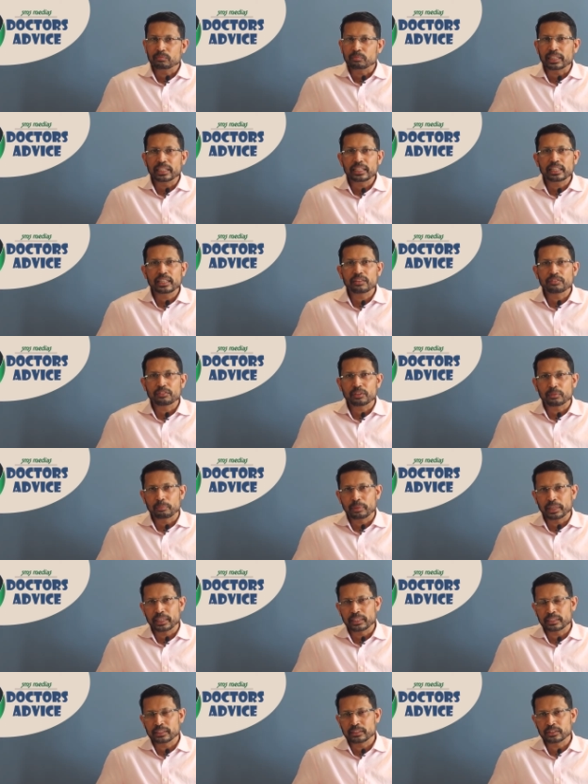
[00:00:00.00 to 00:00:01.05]
many of the
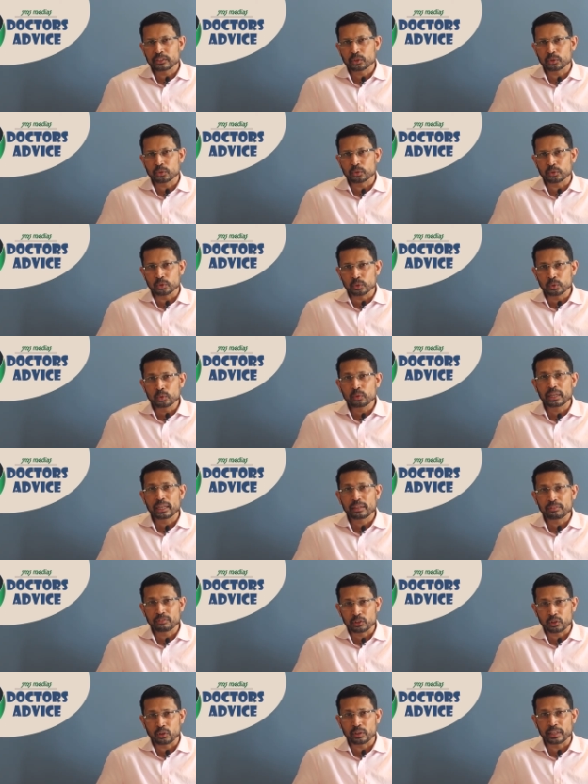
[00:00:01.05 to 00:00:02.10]
patients who do
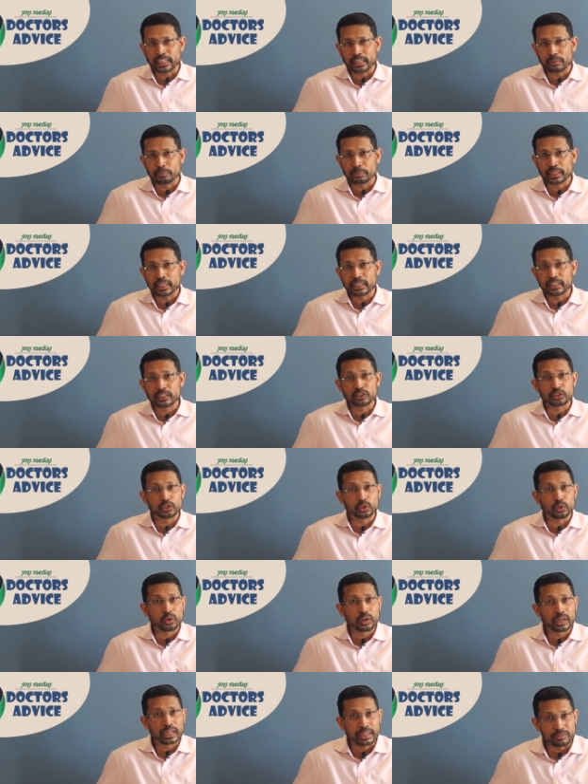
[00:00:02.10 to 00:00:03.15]
have chronic hepatitis do
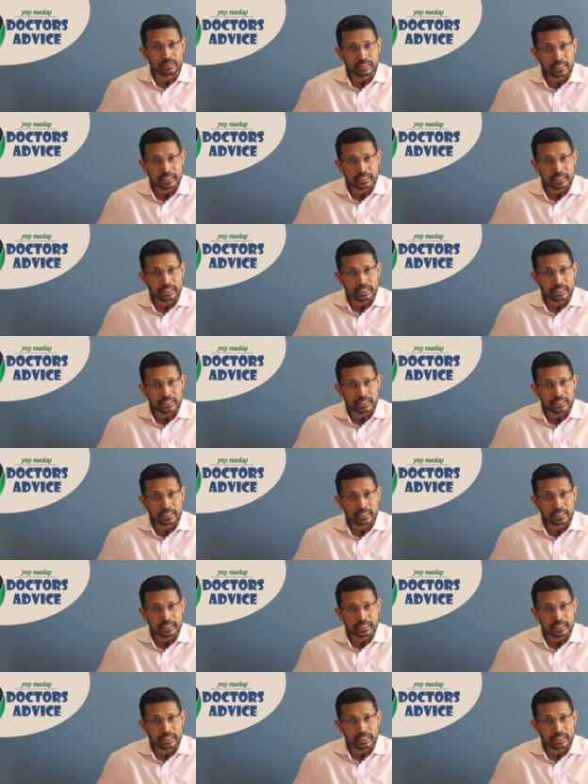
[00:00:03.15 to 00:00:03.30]
not have